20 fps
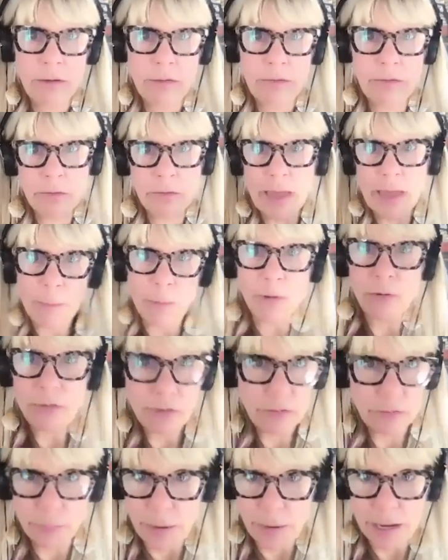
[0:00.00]
so that
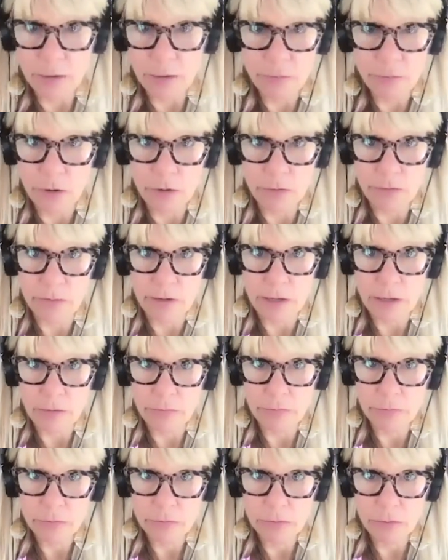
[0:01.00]
person's paying for
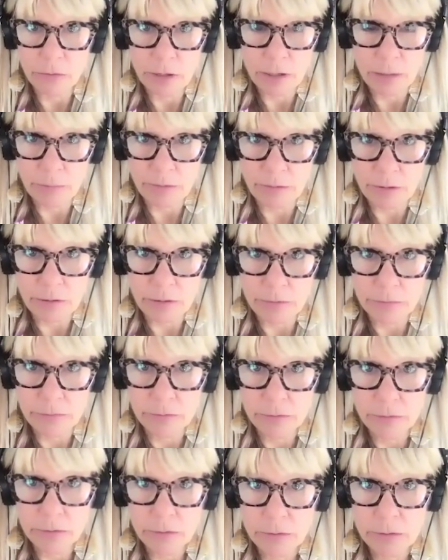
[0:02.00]
herself or himself.
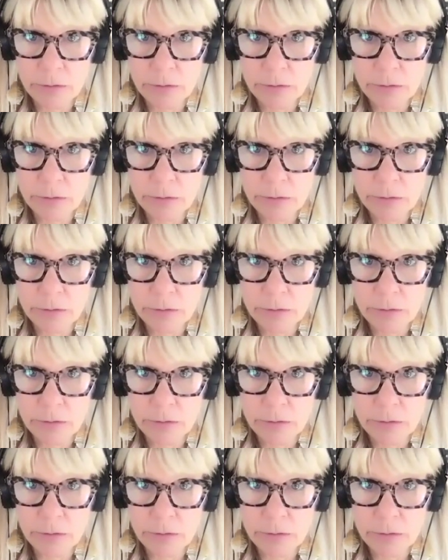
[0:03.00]
Yeah.